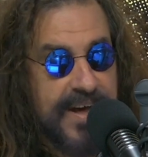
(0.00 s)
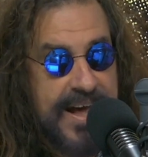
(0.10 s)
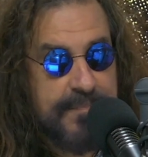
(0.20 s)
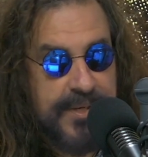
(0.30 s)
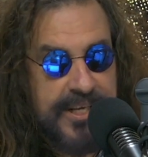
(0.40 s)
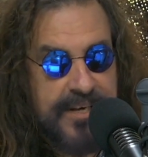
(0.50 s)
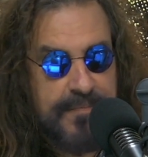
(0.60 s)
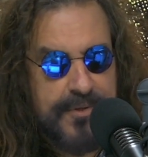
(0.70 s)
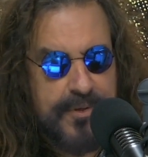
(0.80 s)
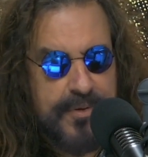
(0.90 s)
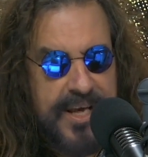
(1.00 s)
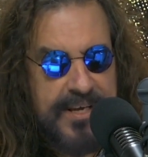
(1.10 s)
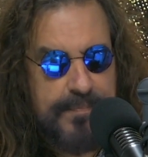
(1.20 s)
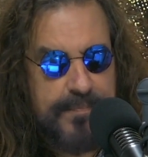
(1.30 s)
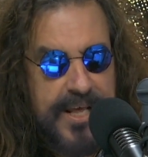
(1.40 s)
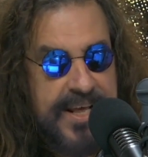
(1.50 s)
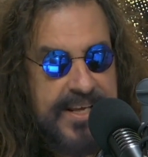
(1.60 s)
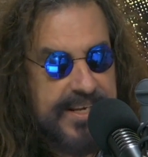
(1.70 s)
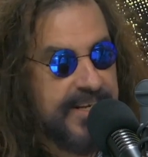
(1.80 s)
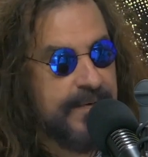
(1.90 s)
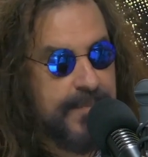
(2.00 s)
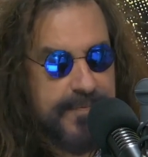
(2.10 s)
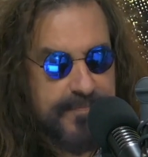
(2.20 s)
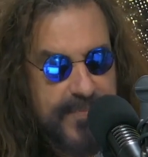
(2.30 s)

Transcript: 5 p.m. through 8 a.m.